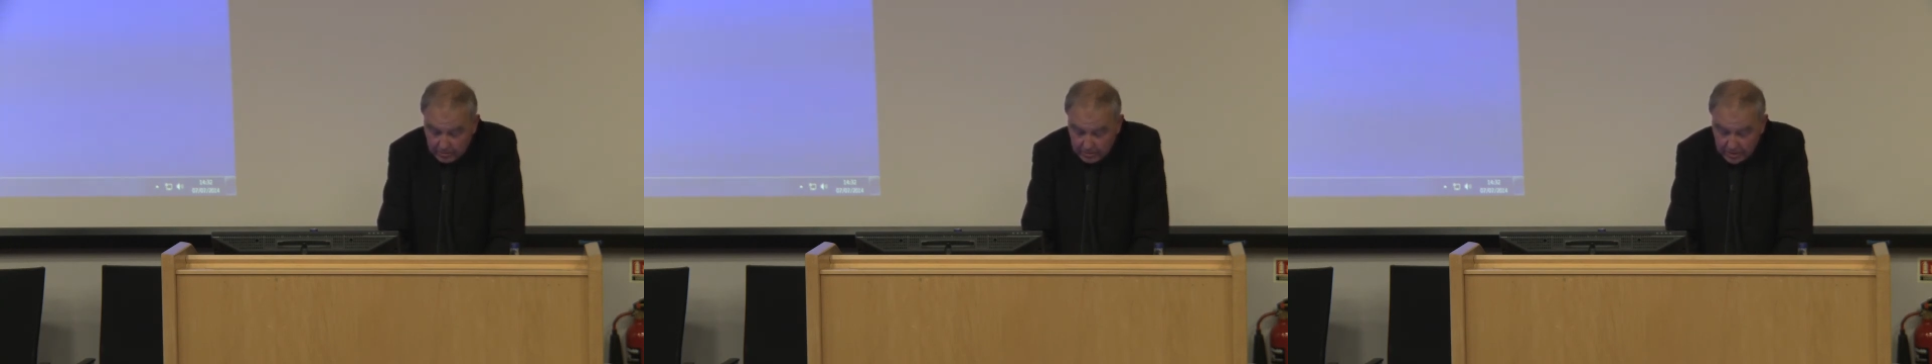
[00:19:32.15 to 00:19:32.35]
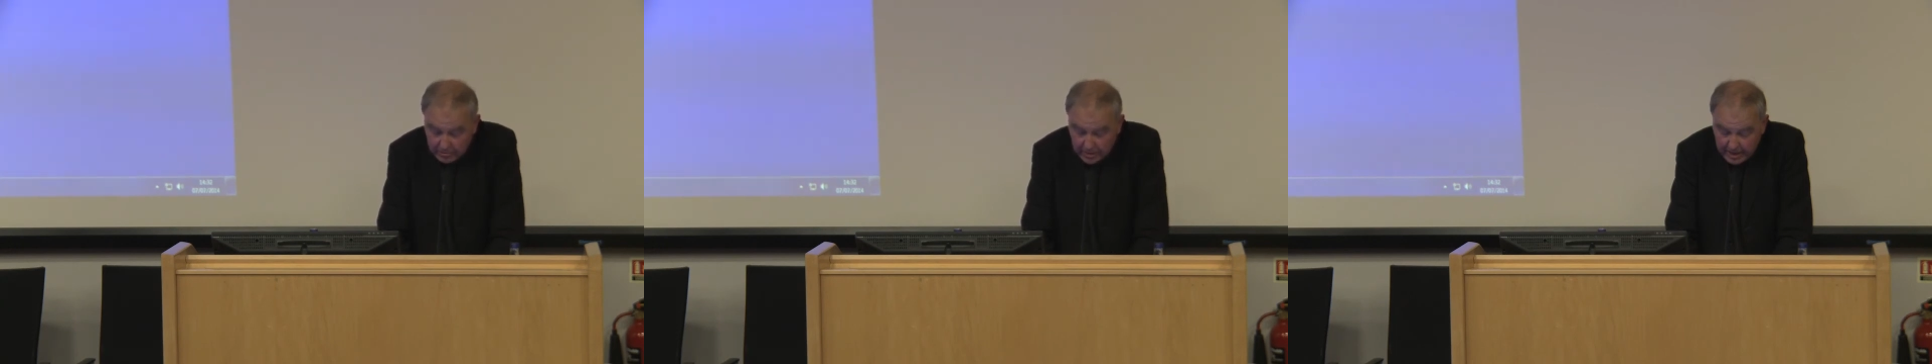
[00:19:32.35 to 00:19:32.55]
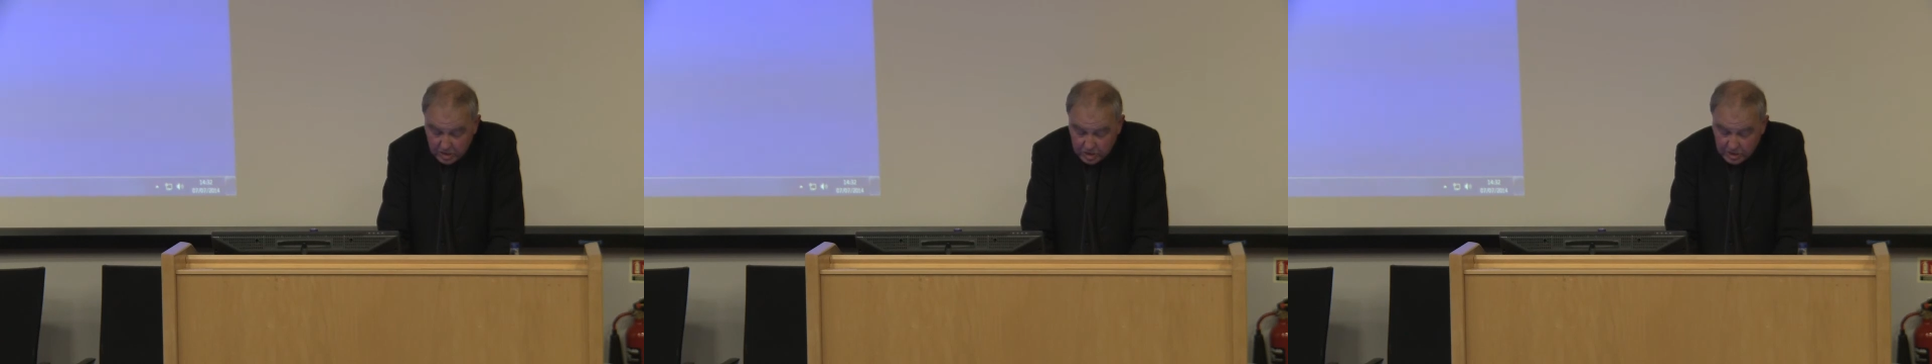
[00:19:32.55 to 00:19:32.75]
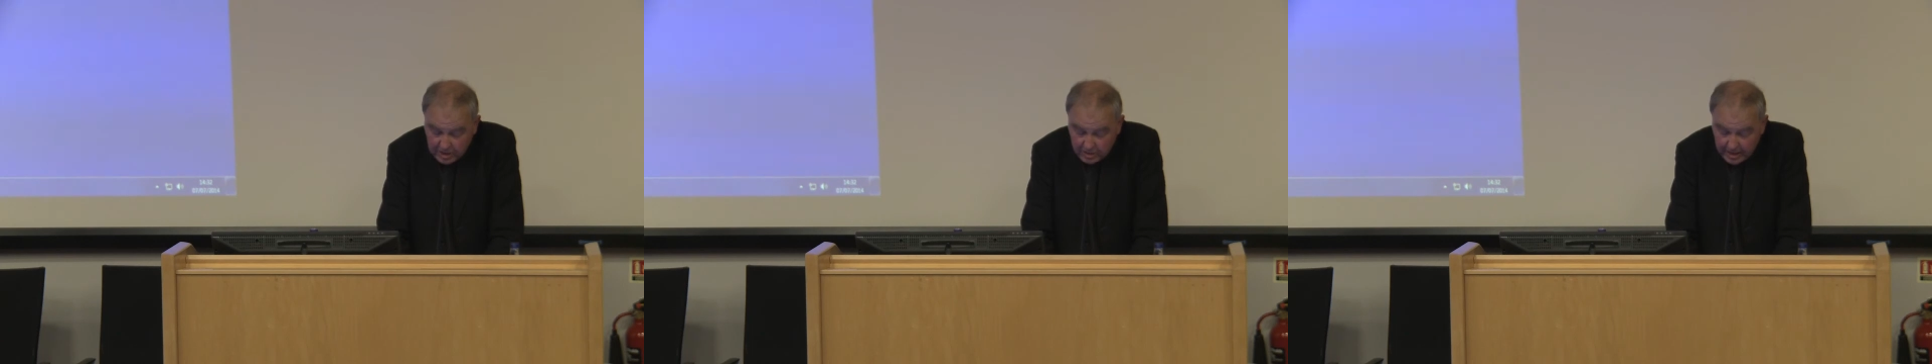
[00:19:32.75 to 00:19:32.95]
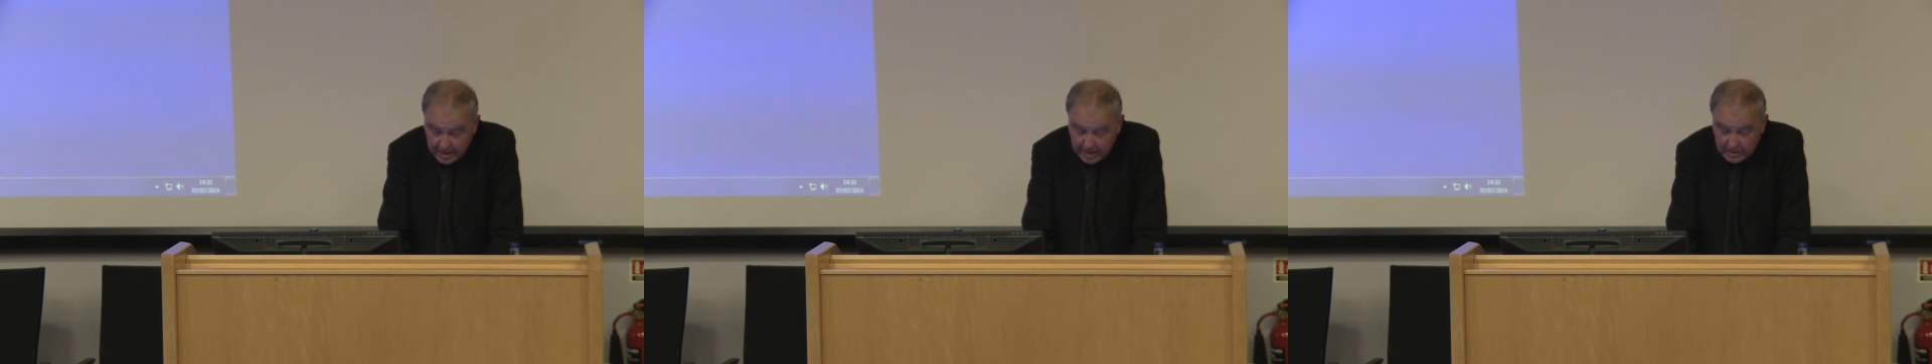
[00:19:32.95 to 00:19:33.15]
But might
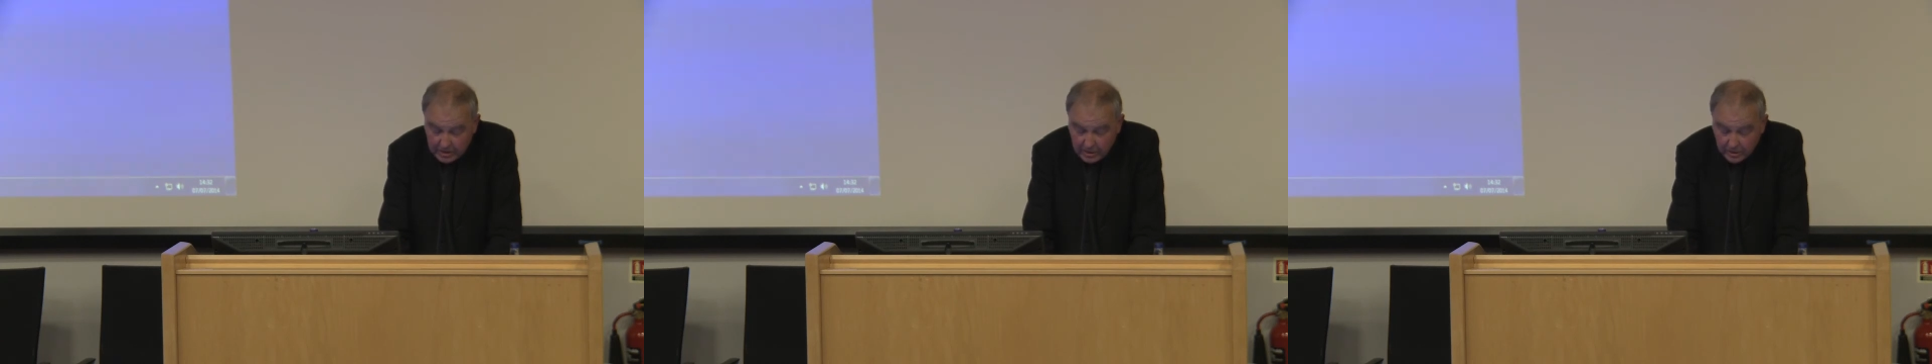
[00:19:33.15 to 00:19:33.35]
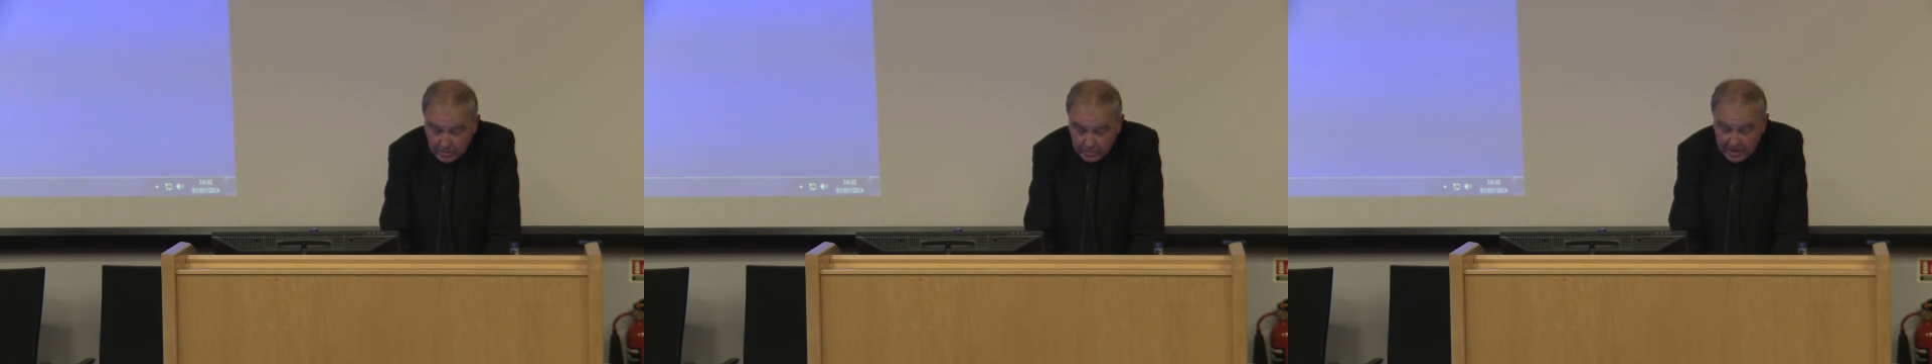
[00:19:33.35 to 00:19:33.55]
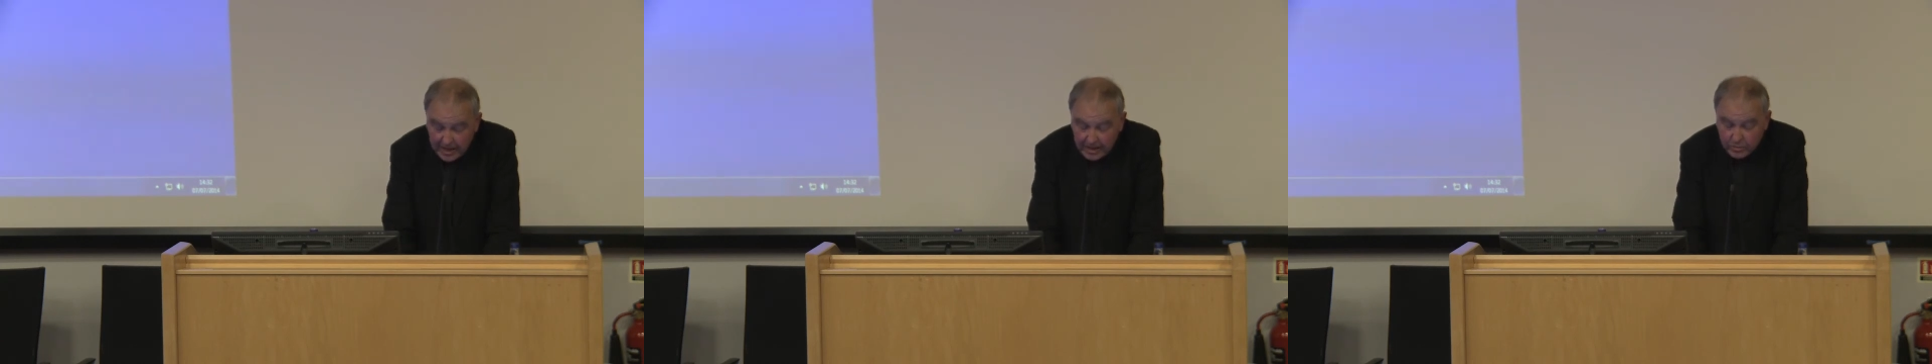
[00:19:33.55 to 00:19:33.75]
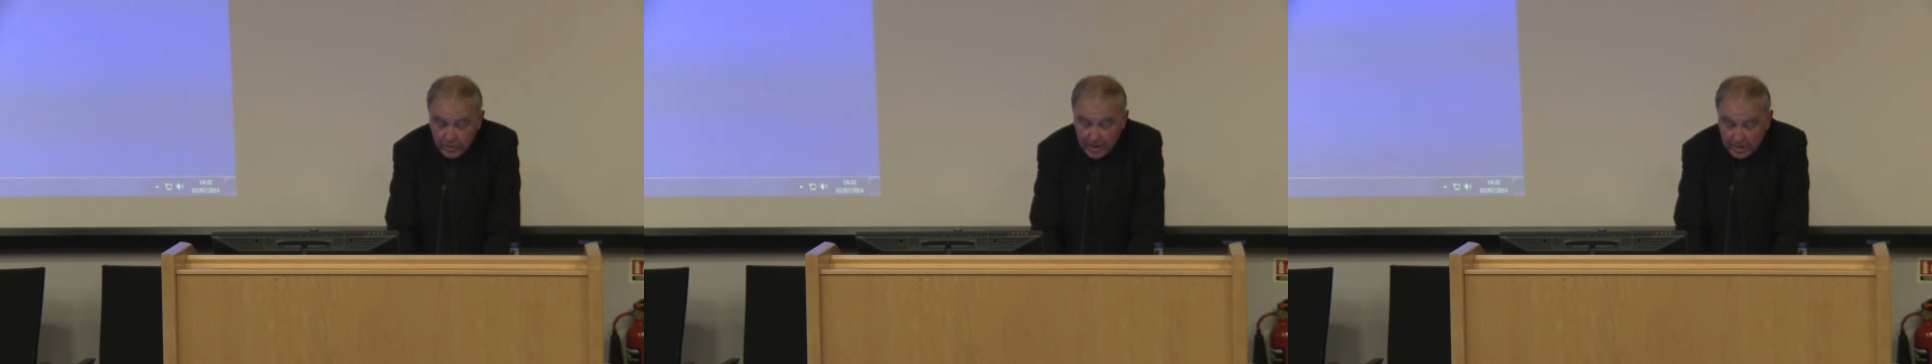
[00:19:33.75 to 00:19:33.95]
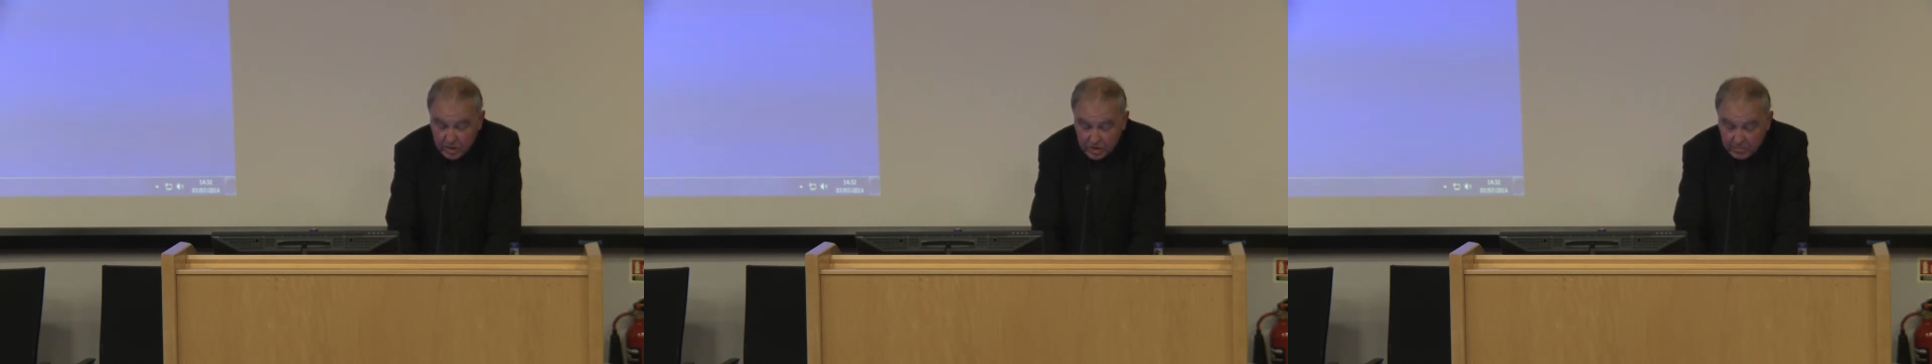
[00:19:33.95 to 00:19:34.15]
she or he not be
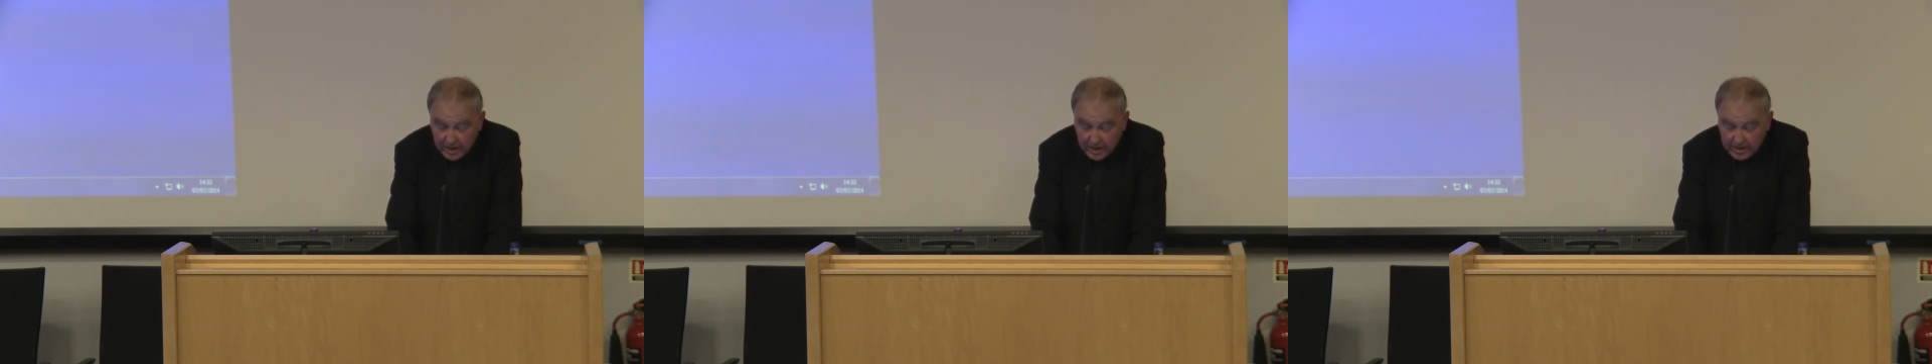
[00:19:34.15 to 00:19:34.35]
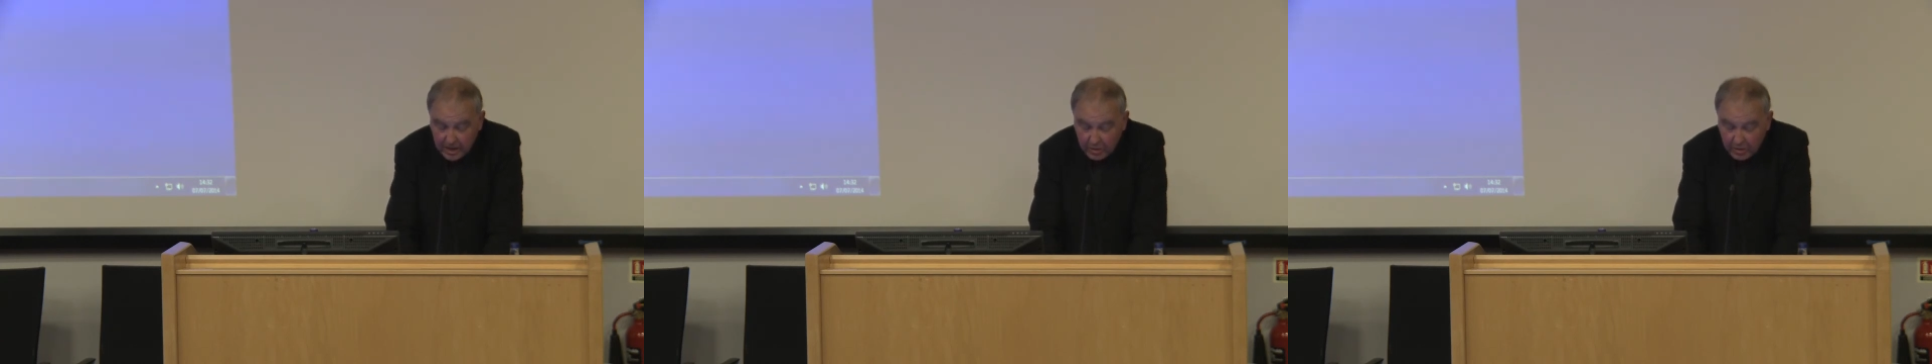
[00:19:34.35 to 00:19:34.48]
enriched by